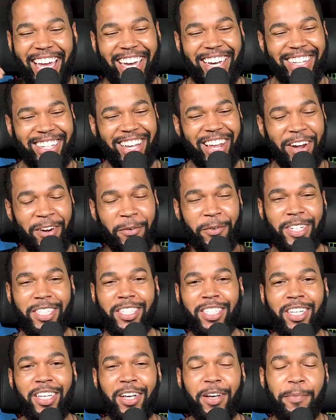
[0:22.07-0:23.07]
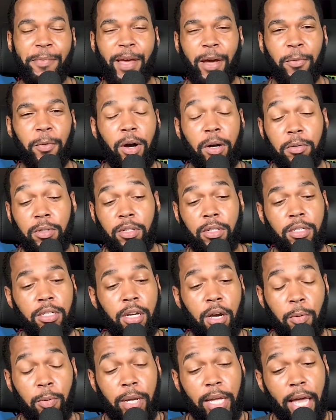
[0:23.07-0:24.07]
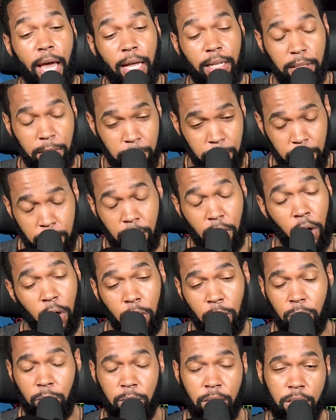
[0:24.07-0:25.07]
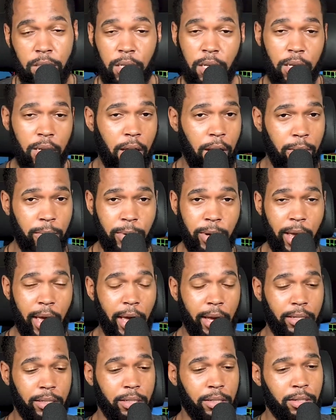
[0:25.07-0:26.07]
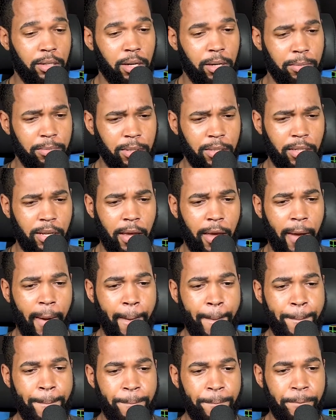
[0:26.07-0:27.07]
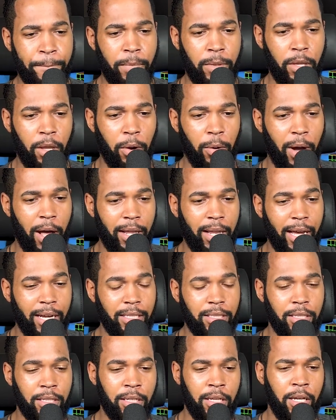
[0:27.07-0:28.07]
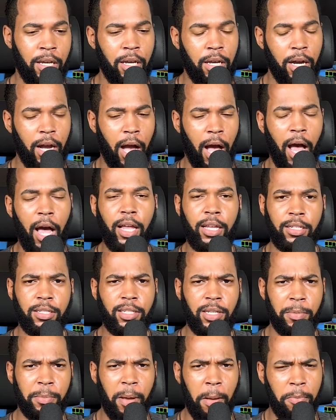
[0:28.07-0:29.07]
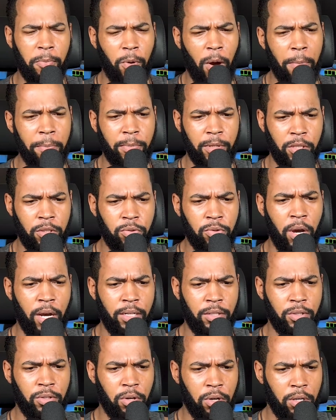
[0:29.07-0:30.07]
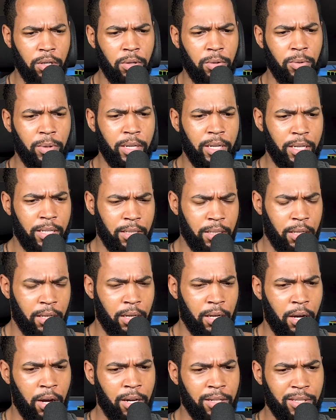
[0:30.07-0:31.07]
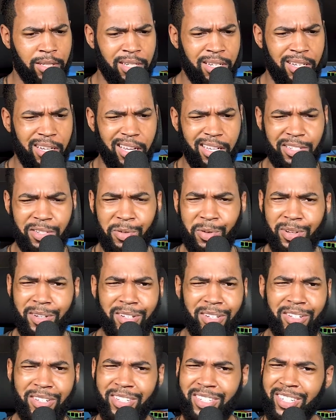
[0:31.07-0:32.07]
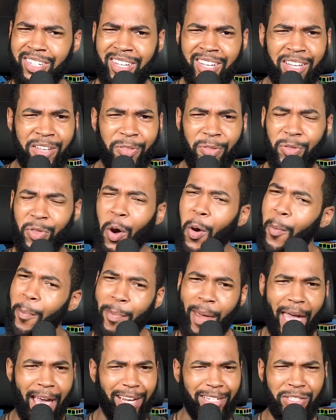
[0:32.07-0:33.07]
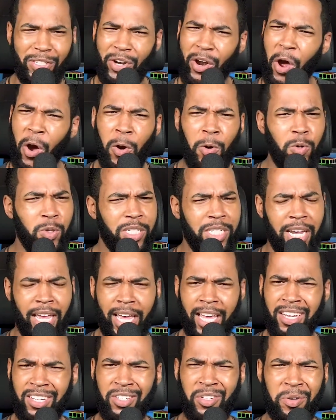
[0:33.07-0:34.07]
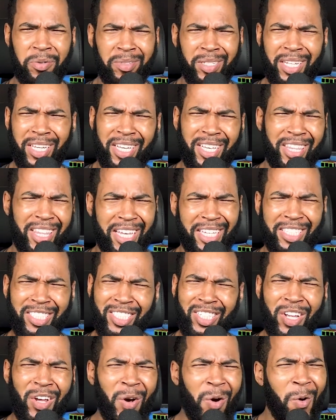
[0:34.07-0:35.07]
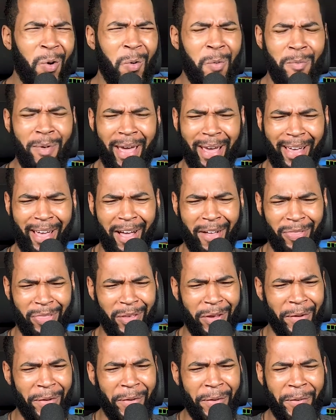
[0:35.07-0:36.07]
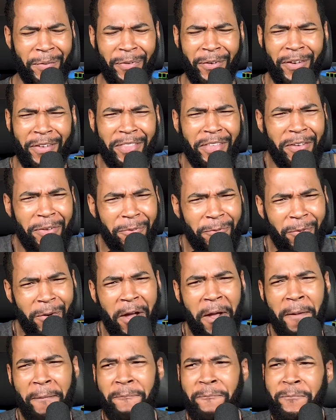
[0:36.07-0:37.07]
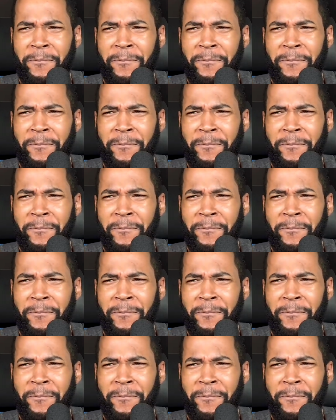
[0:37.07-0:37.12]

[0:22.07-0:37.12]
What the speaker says: Yo, what's good, man? Welcome to the channel. We got some Soul Sunday reaction, you know what I'm saying? You know, I like to, it's something I'm going to try to start doing is on Sundays, doing a little throwback to the OJs, you know what I'm saying? Get that soul back out there, you know what I'm saying? This one,